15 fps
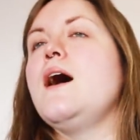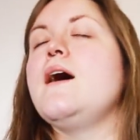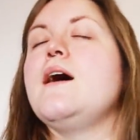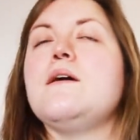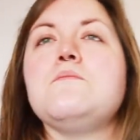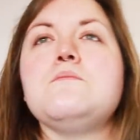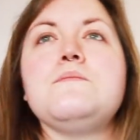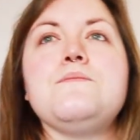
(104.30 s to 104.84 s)
Once
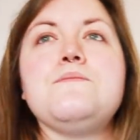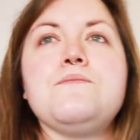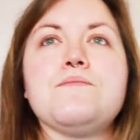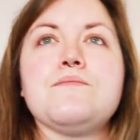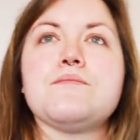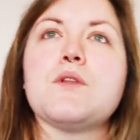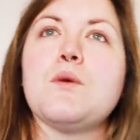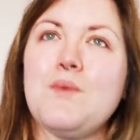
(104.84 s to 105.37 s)

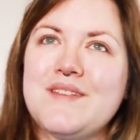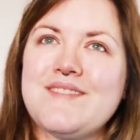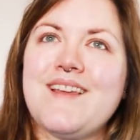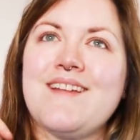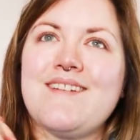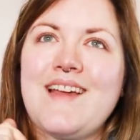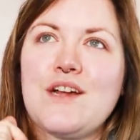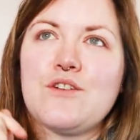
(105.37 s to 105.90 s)

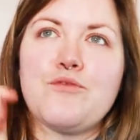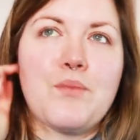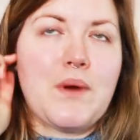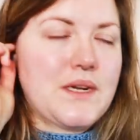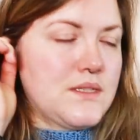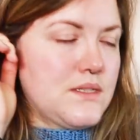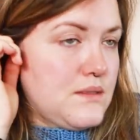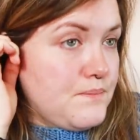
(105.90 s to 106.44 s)
again, out of
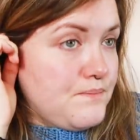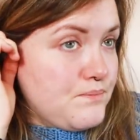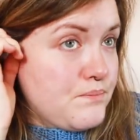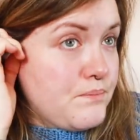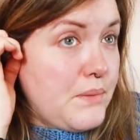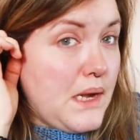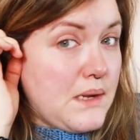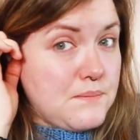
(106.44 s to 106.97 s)
practice.
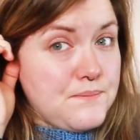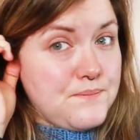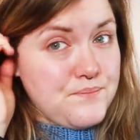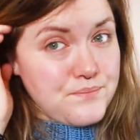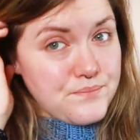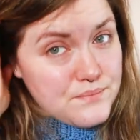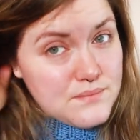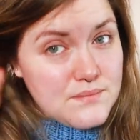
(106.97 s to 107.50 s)
But
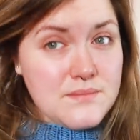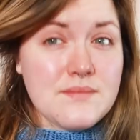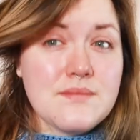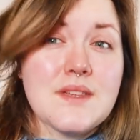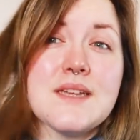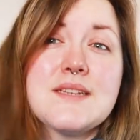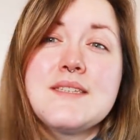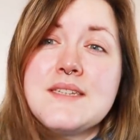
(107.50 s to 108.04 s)

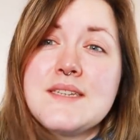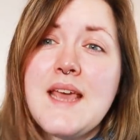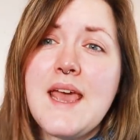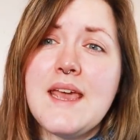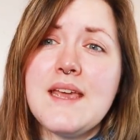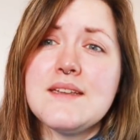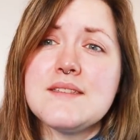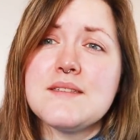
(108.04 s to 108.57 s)

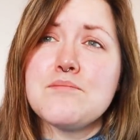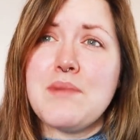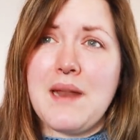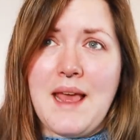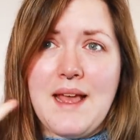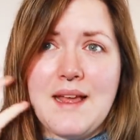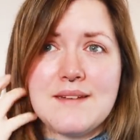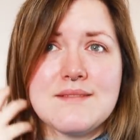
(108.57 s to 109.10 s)
today's
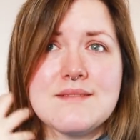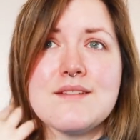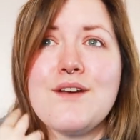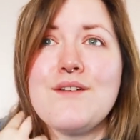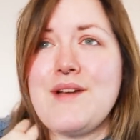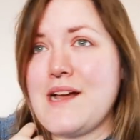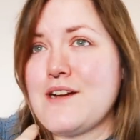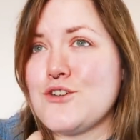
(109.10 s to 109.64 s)
plan
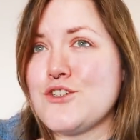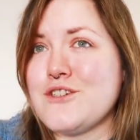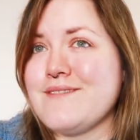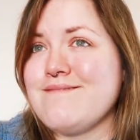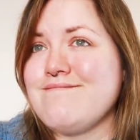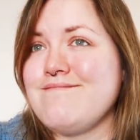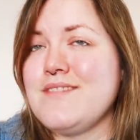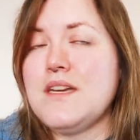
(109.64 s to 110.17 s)
of
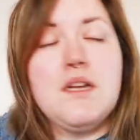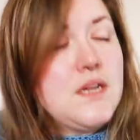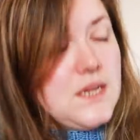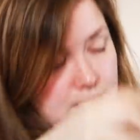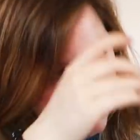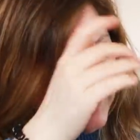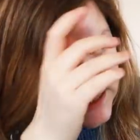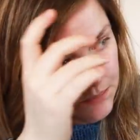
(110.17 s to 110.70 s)
action.
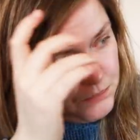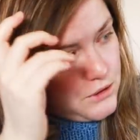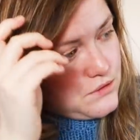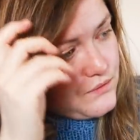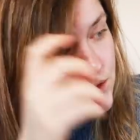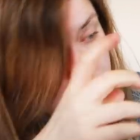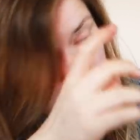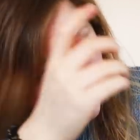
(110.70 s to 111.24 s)
It's a
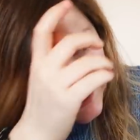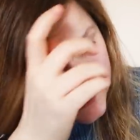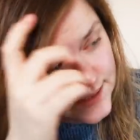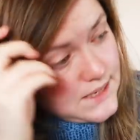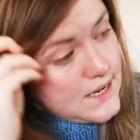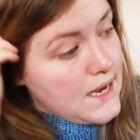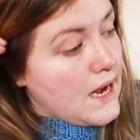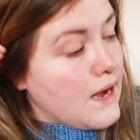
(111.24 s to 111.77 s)
beautiful day.
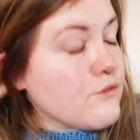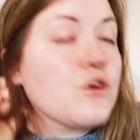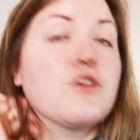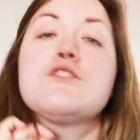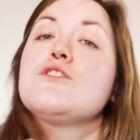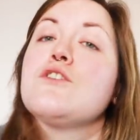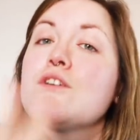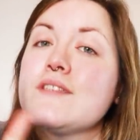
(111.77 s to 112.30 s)
I've
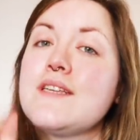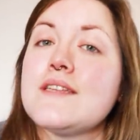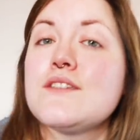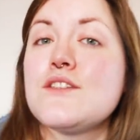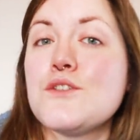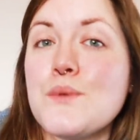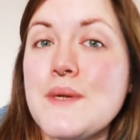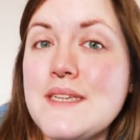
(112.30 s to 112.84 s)
got sock sets
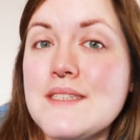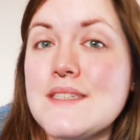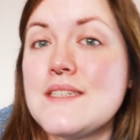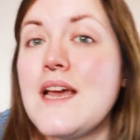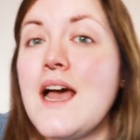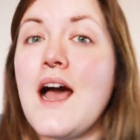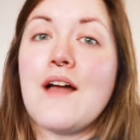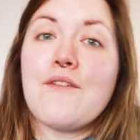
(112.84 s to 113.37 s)
to
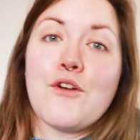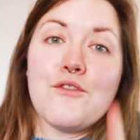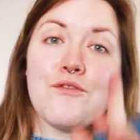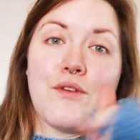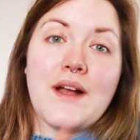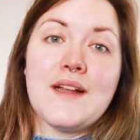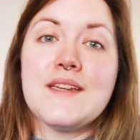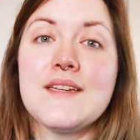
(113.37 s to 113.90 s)
twist. I've got
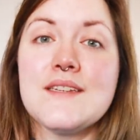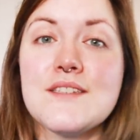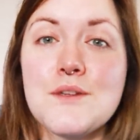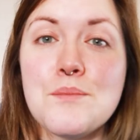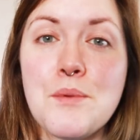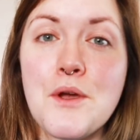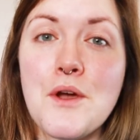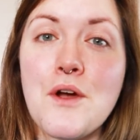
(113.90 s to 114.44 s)
findings
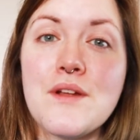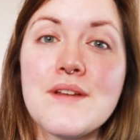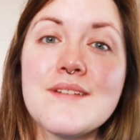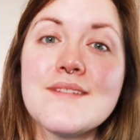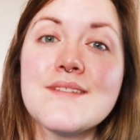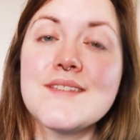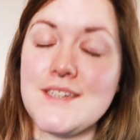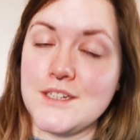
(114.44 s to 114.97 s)
to put
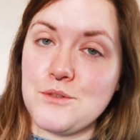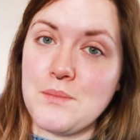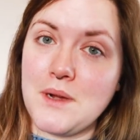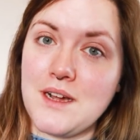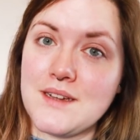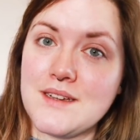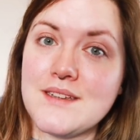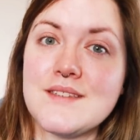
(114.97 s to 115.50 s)
on stitch
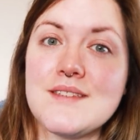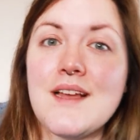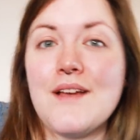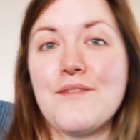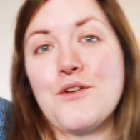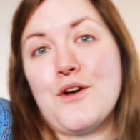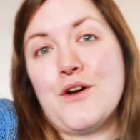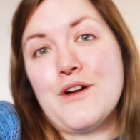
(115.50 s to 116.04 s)
markers.
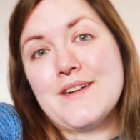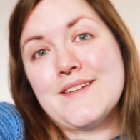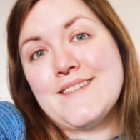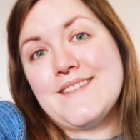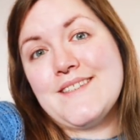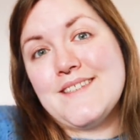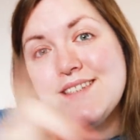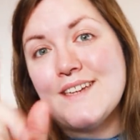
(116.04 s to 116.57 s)
I've got
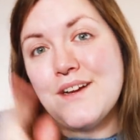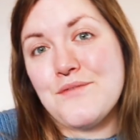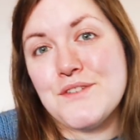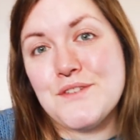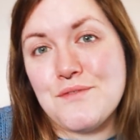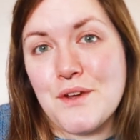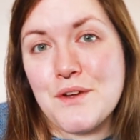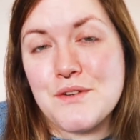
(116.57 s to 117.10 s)
stuff
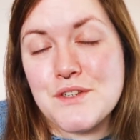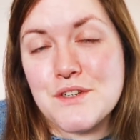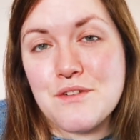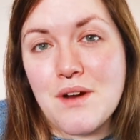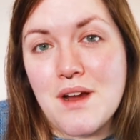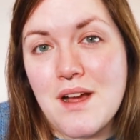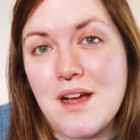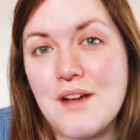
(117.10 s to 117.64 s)
to
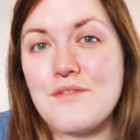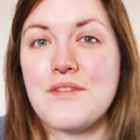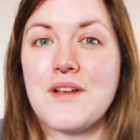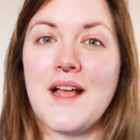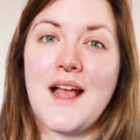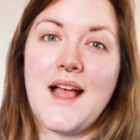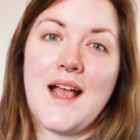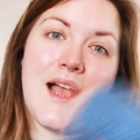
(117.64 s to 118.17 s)
photograph.
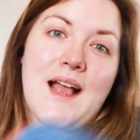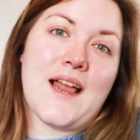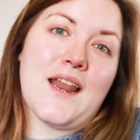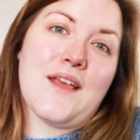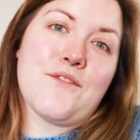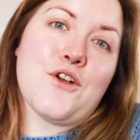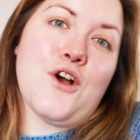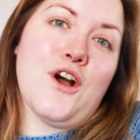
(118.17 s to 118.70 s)

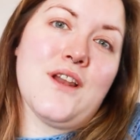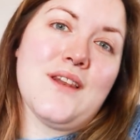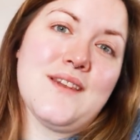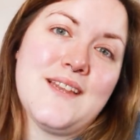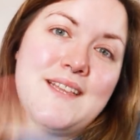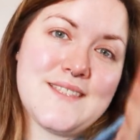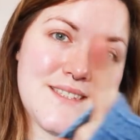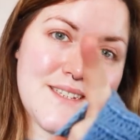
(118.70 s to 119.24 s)
And I've got
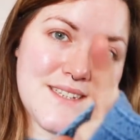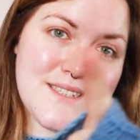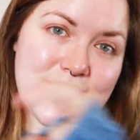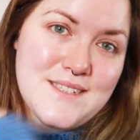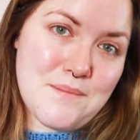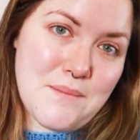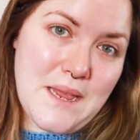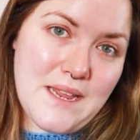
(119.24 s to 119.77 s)
listings
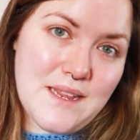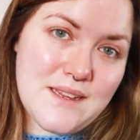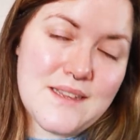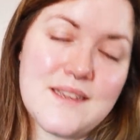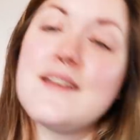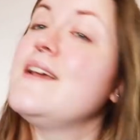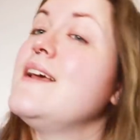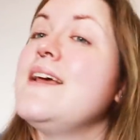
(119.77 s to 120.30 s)
to
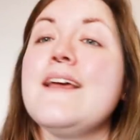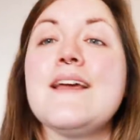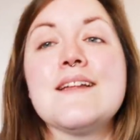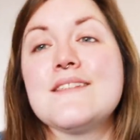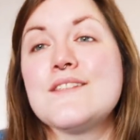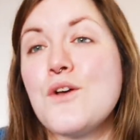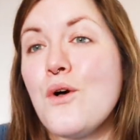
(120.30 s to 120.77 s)
make. It's